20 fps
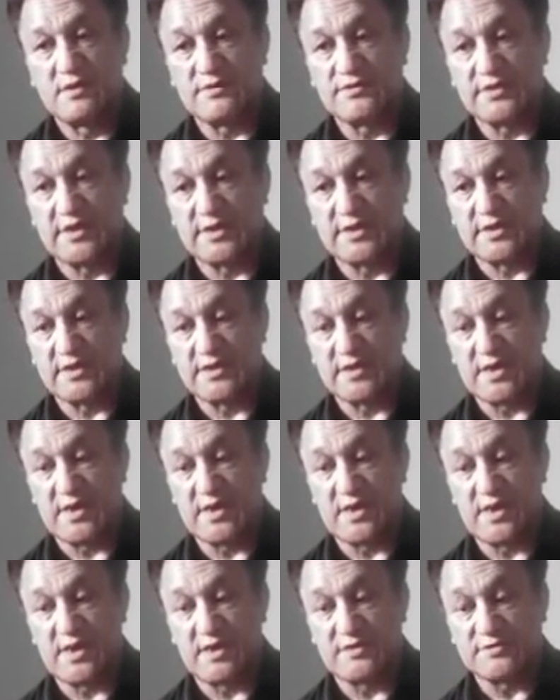The
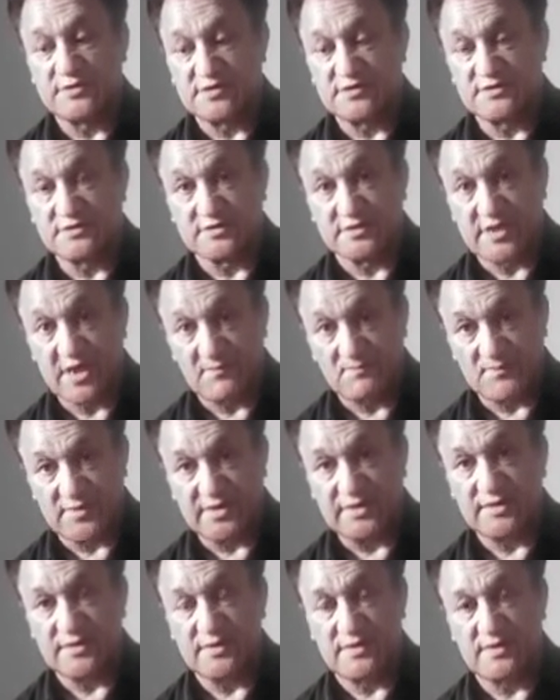New Zealand
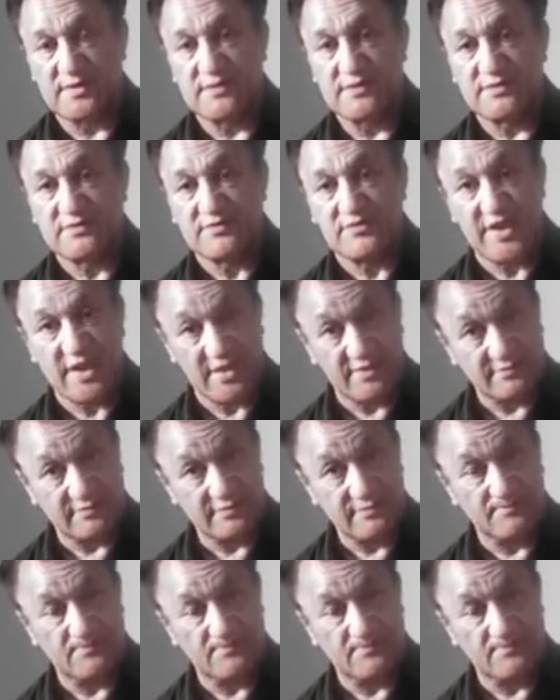government, Crown,